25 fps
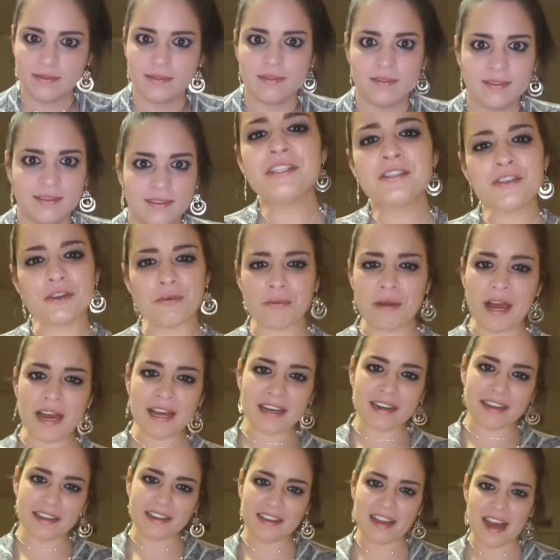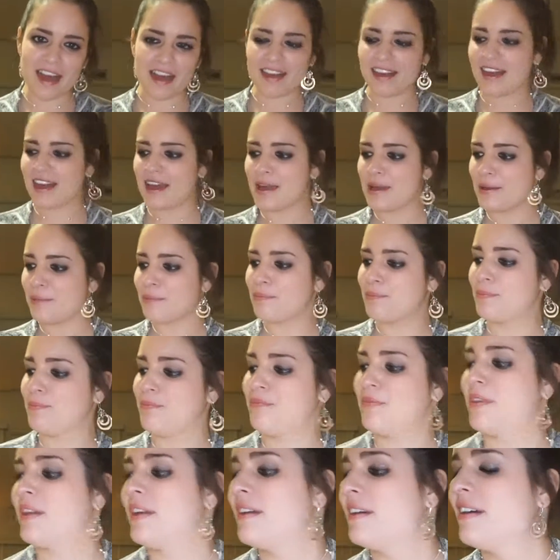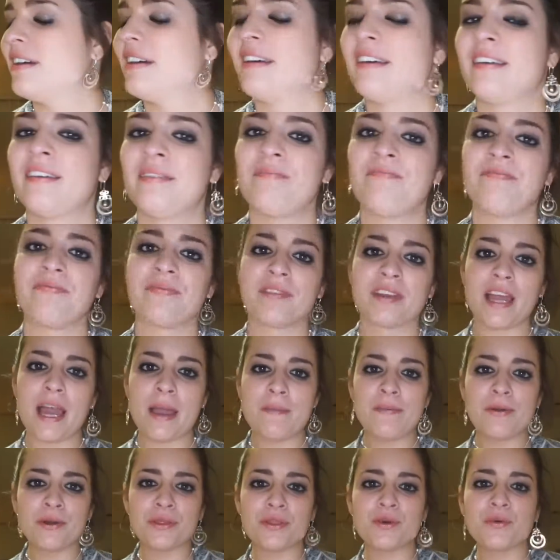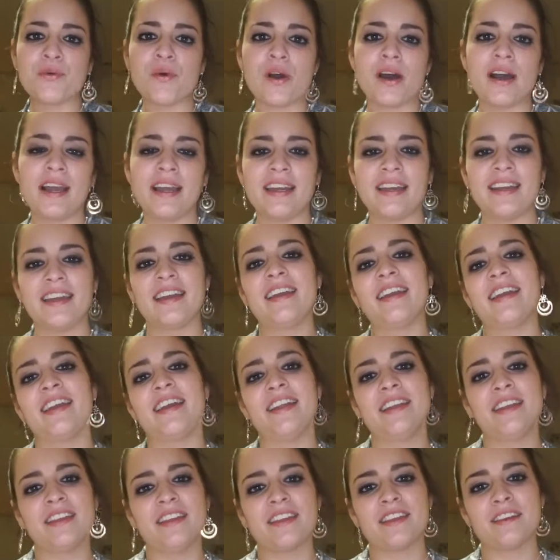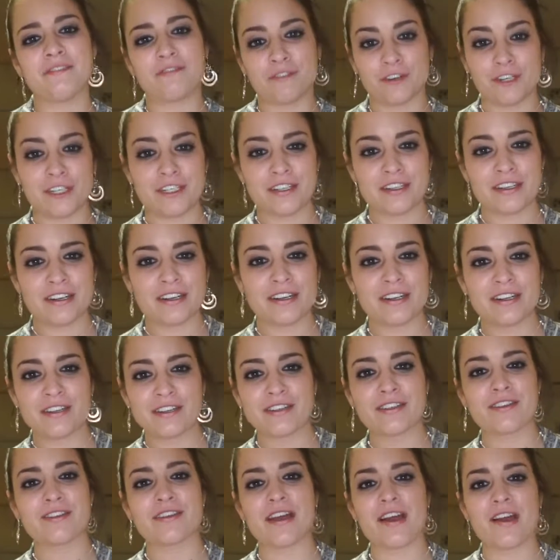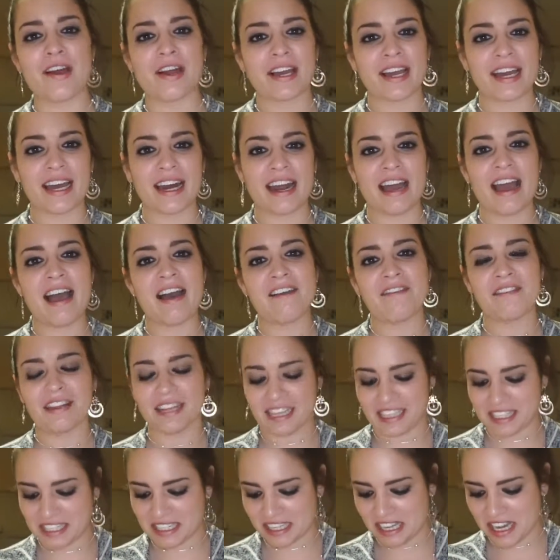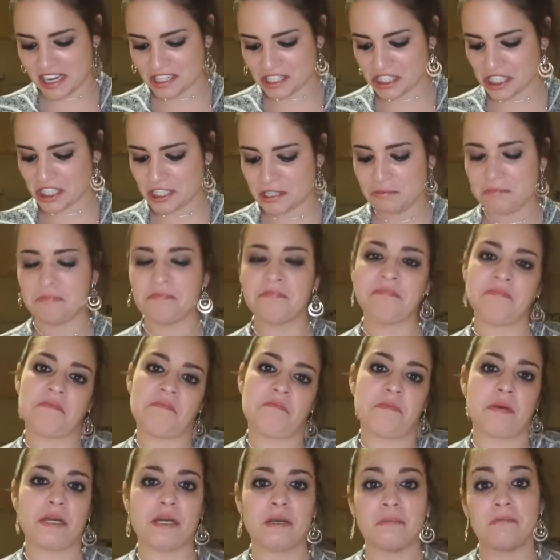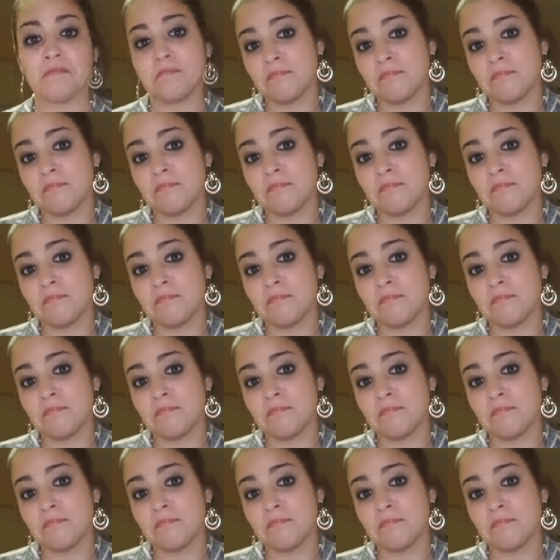So I'm not gonna lie, I put the wine in the freezer, so now I kind of have like a slushie, but